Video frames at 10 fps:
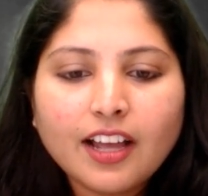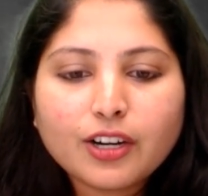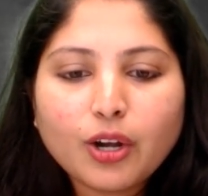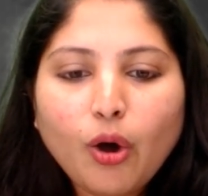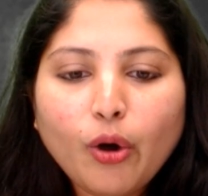
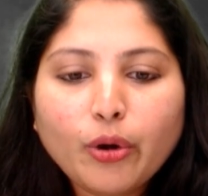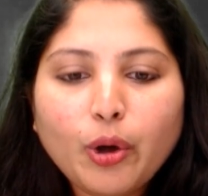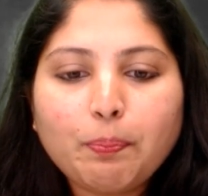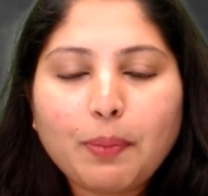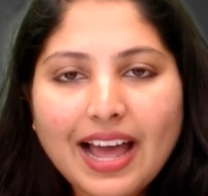
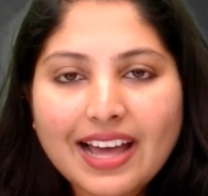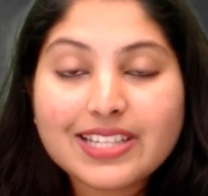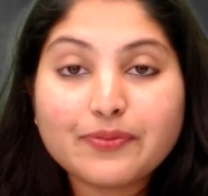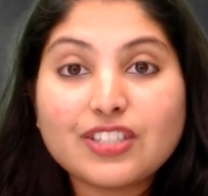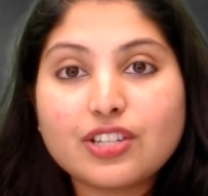
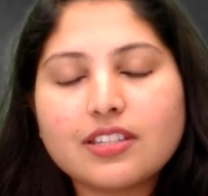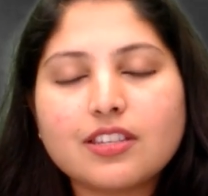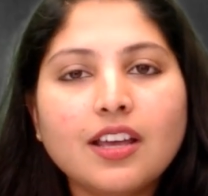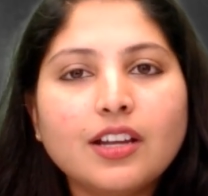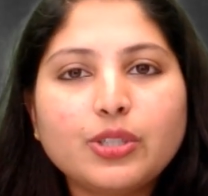chloroplast which
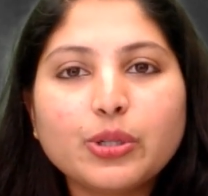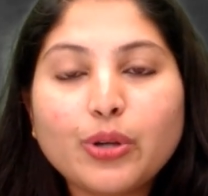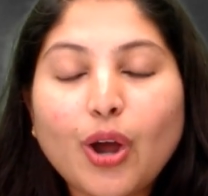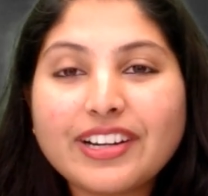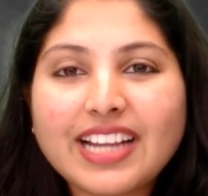is do
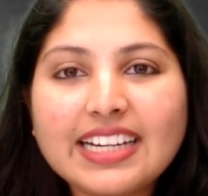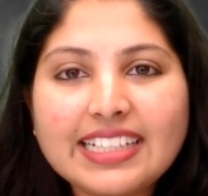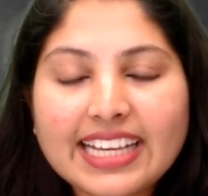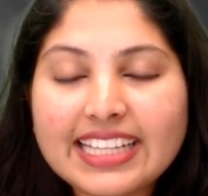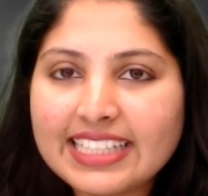not
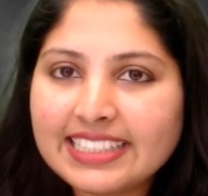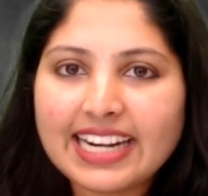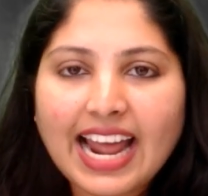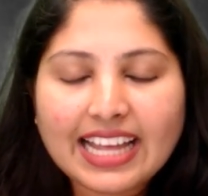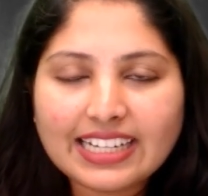containing
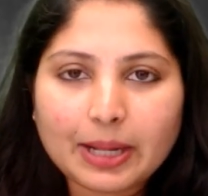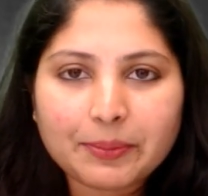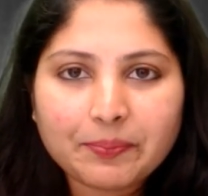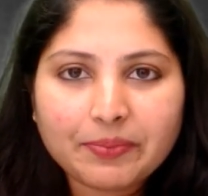grana.